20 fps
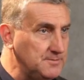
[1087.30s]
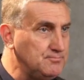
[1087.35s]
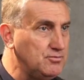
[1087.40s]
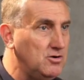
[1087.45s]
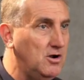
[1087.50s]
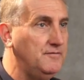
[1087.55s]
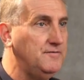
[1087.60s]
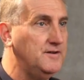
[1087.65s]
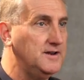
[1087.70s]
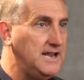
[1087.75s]

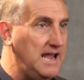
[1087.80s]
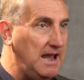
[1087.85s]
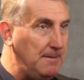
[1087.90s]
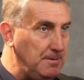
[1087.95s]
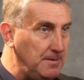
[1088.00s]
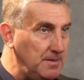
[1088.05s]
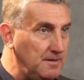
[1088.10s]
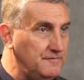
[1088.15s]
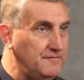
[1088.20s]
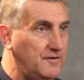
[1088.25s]
profit gap
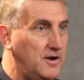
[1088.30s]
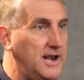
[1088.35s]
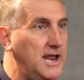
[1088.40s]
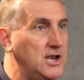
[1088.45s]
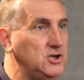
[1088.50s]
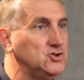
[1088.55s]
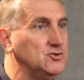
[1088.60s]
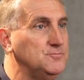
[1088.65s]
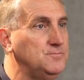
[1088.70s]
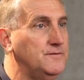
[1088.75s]
and the
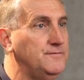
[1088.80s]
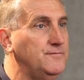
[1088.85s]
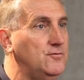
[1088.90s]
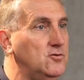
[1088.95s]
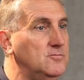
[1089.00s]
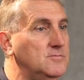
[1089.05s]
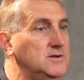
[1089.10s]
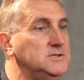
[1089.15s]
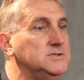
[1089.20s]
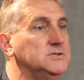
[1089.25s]
financial
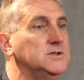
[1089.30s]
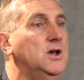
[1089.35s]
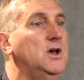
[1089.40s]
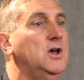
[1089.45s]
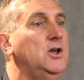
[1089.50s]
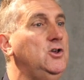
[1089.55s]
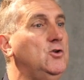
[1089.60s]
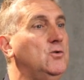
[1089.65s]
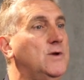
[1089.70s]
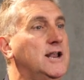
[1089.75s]
performance,
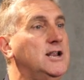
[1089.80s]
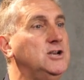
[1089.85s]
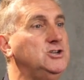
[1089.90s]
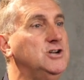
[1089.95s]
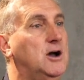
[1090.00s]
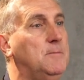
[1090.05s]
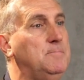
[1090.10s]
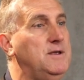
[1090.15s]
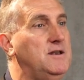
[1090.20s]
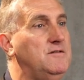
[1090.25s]
you'll get a
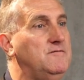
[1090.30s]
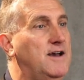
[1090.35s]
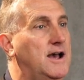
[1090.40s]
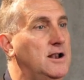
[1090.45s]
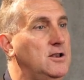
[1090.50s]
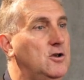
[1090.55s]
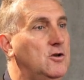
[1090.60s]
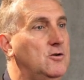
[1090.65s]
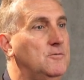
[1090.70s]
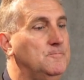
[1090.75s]
jump in
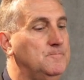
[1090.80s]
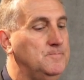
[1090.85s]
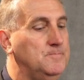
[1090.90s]
value.